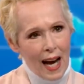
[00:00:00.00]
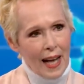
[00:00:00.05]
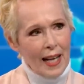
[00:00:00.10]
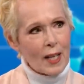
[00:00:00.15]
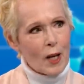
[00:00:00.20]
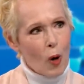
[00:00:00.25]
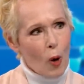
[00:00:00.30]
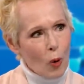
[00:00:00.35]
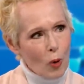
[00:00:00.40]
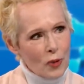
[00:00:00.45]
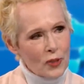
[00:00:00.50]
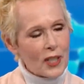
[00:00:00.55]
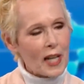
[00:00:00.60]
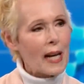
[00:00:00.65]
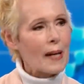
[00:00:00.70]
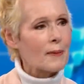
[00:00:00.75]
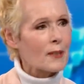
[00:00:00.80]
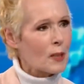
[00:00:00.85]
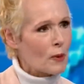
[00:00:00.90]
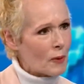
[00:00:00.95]
high old
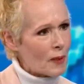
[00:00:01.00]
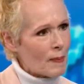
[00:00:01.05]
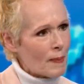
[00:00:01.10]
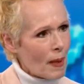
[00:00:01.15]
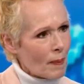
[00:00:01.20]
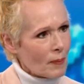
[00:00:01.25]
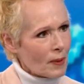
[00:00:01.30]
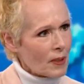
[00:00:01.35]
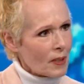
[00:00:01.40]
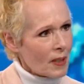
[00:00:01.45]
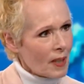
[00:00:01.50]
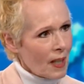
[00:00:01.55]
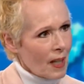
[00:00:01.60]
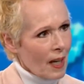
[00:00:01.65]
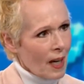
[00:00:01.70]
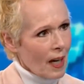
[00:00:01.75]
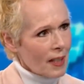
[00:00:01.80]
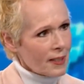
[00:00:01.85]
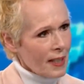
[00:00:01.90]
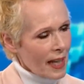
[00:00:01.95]
time. You remember
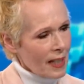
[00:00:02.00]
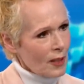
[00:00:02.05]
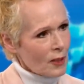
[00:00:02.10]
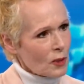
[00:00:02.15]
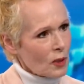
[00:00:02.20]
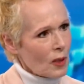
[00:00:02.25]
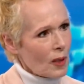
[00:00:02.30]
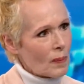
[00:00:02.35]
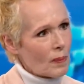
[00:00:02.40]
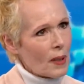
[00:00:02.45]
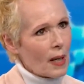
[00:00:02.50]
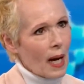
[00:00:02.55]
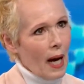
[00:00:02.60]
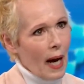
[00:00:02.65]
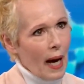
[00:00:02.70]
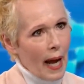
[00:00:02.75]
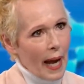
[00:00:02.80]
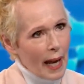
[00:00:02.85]
Donald Trump,